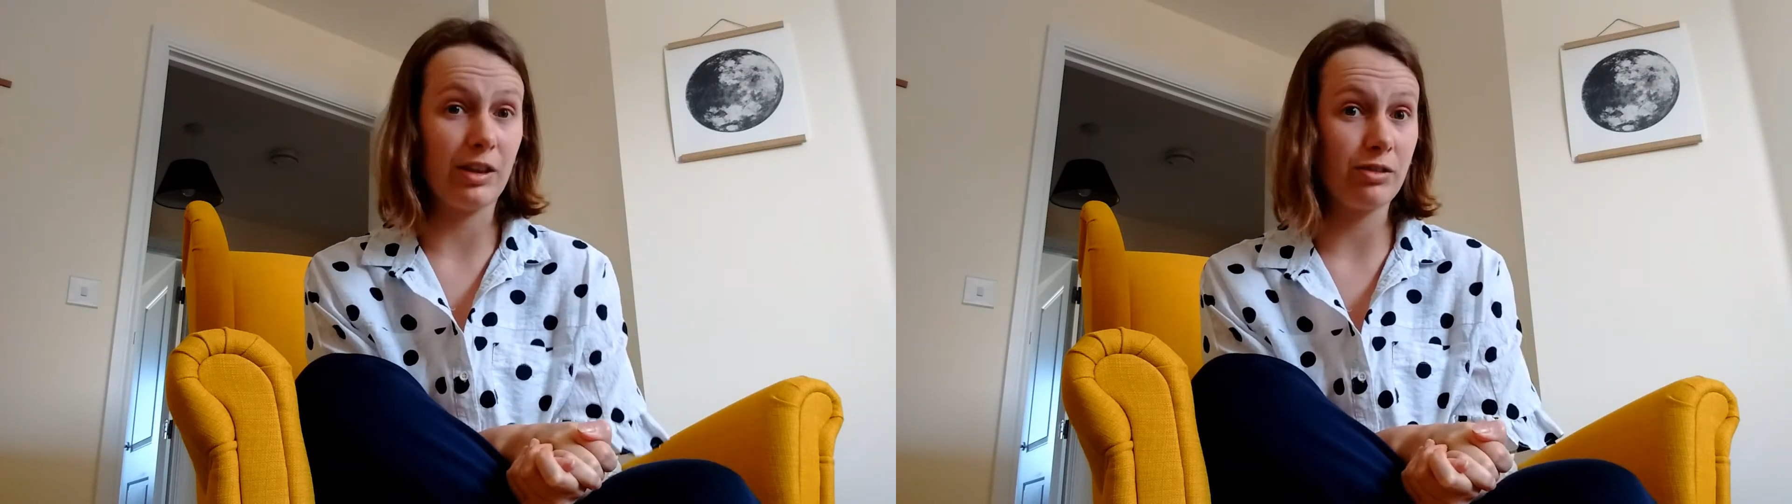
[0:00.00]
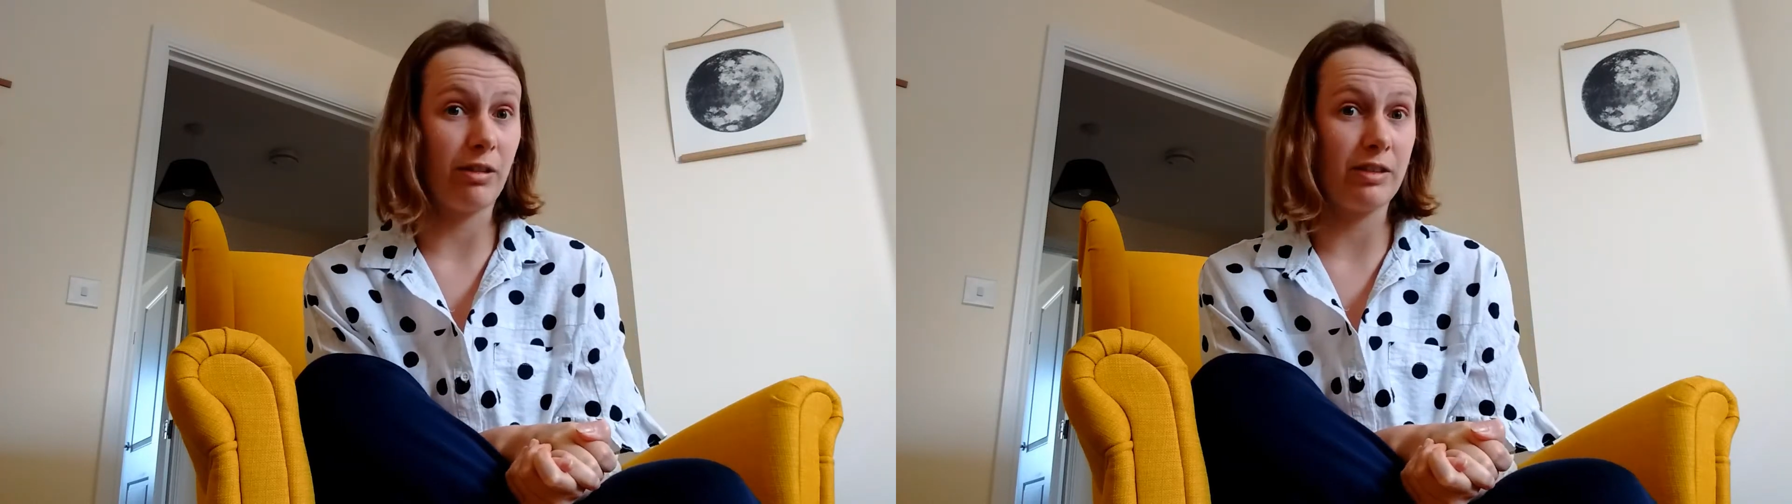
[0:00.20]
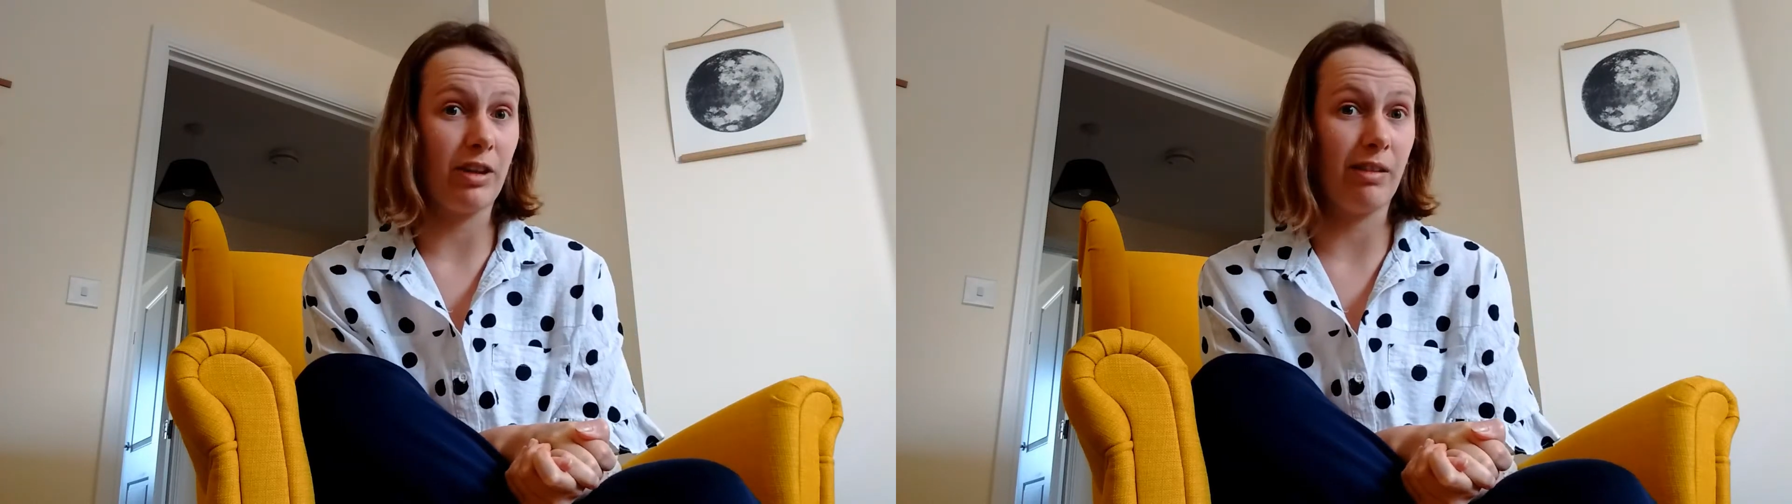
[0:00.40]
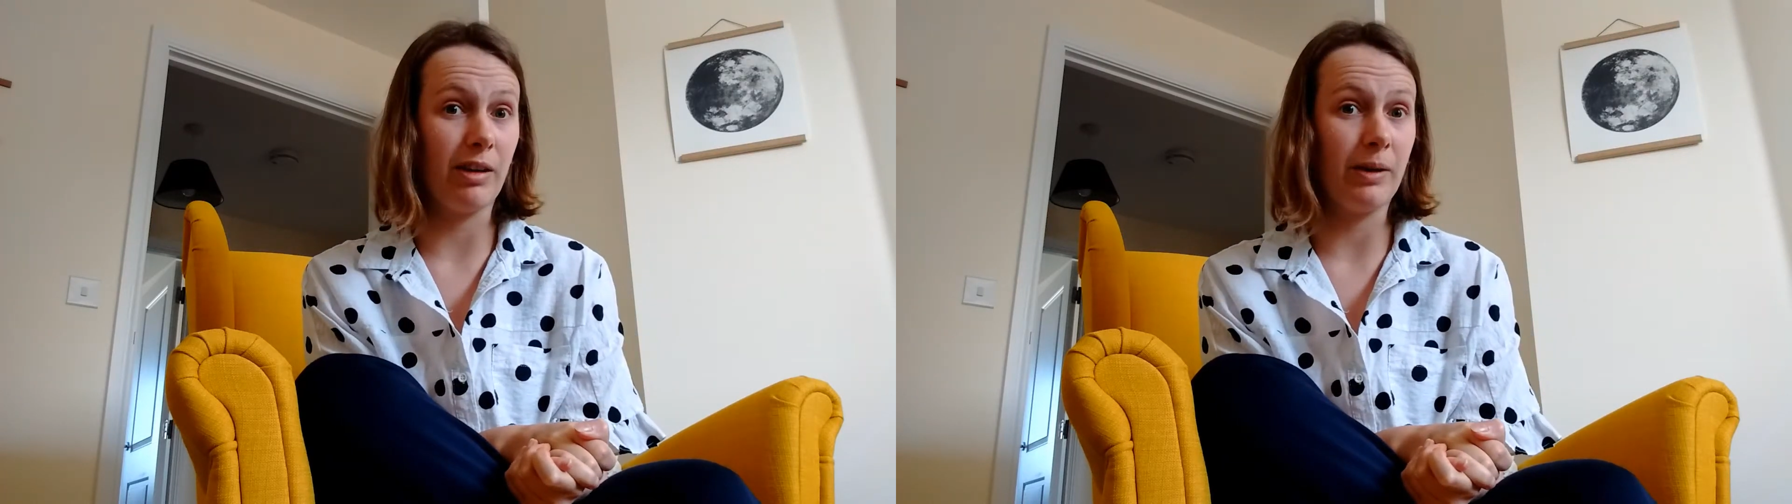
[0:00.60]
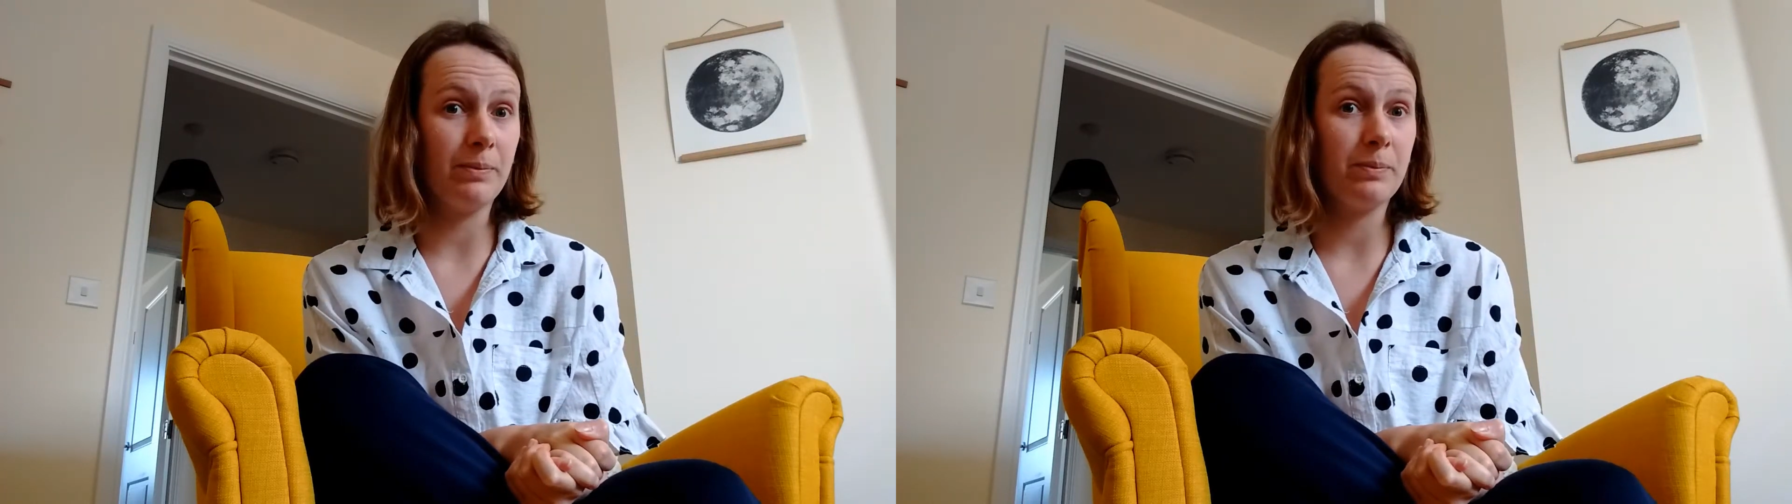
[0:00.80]

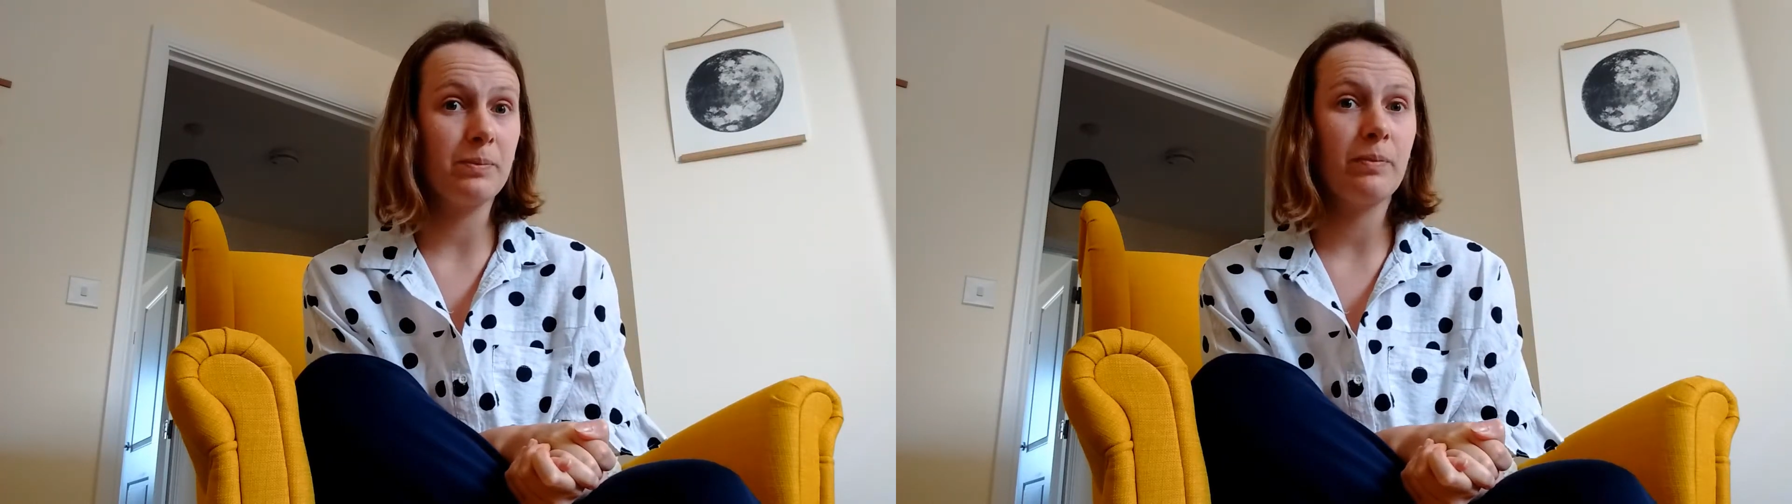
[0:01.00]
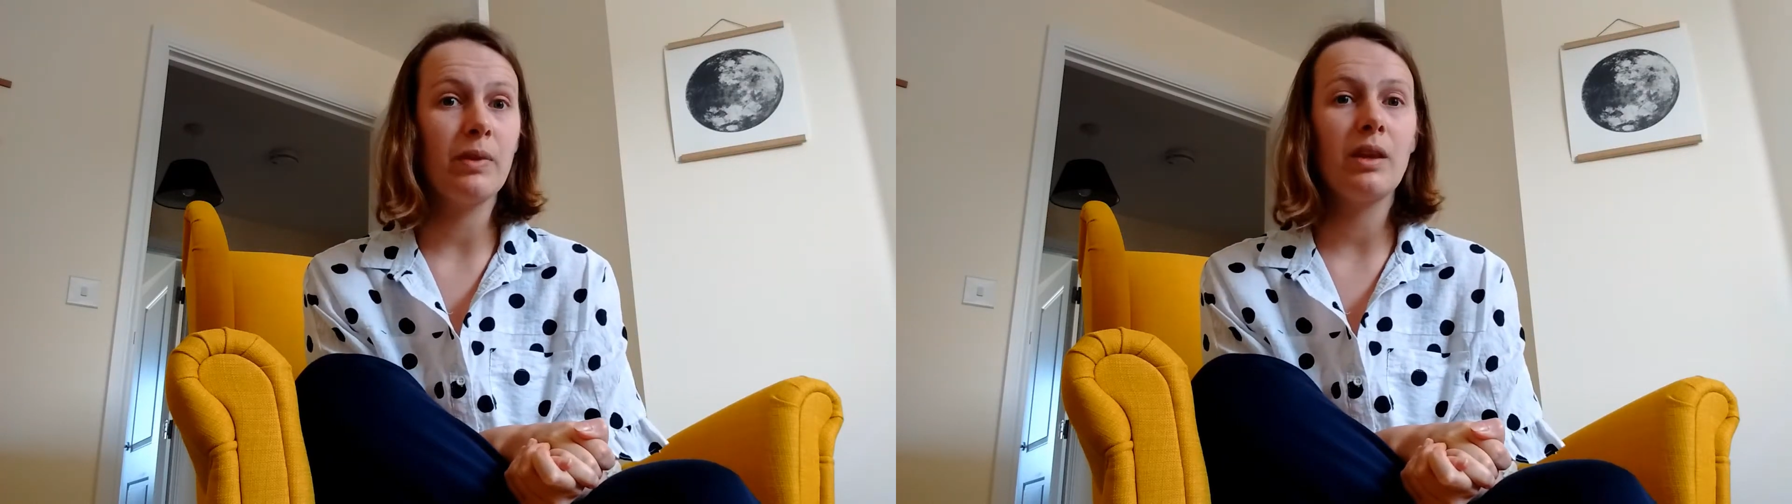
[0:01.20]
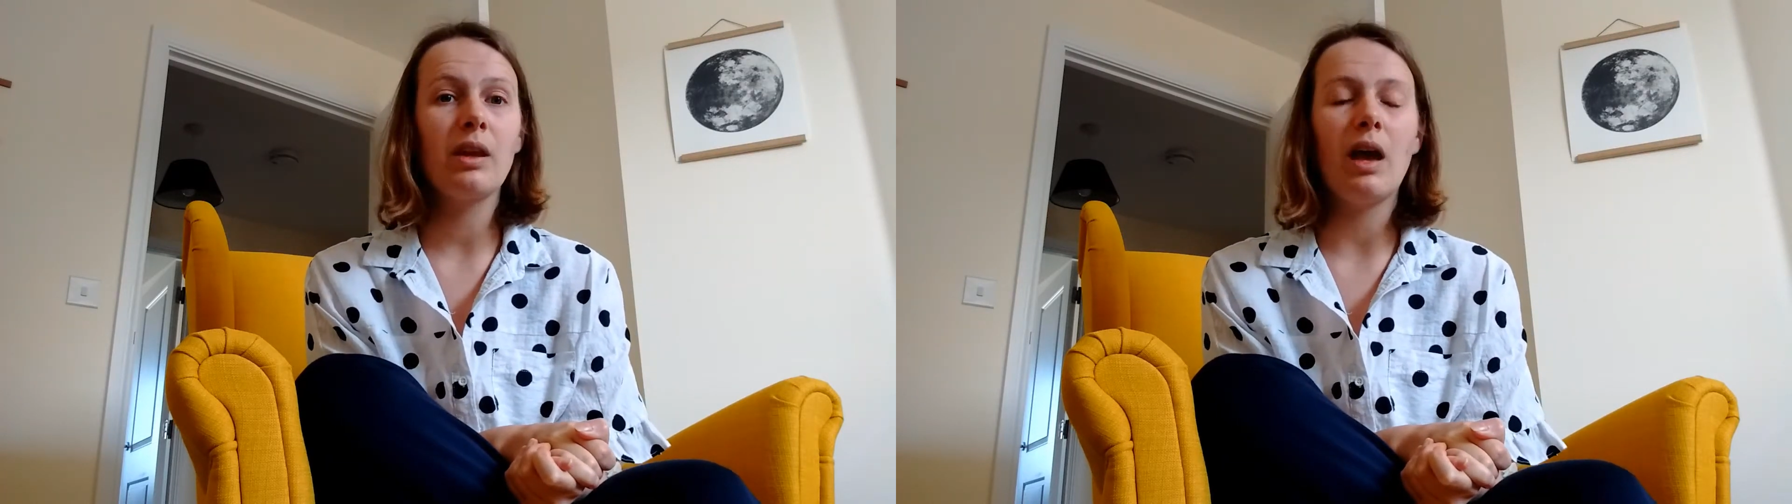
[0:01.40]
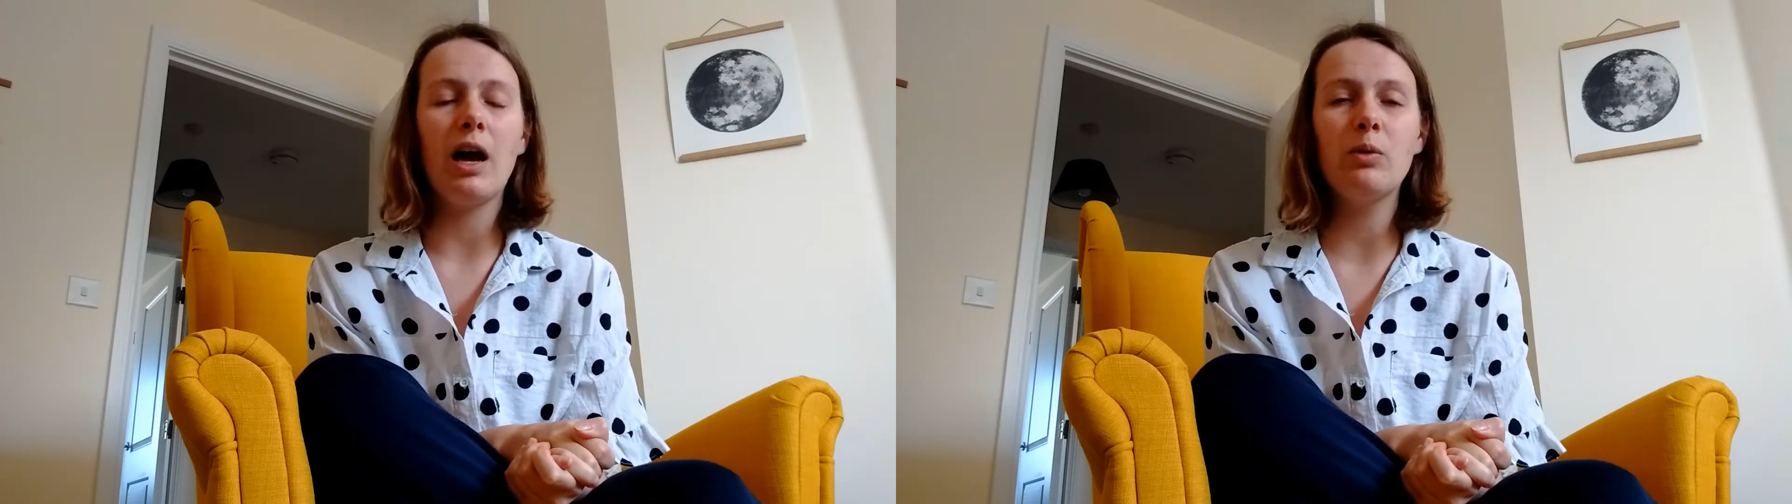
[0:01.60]
criteria. I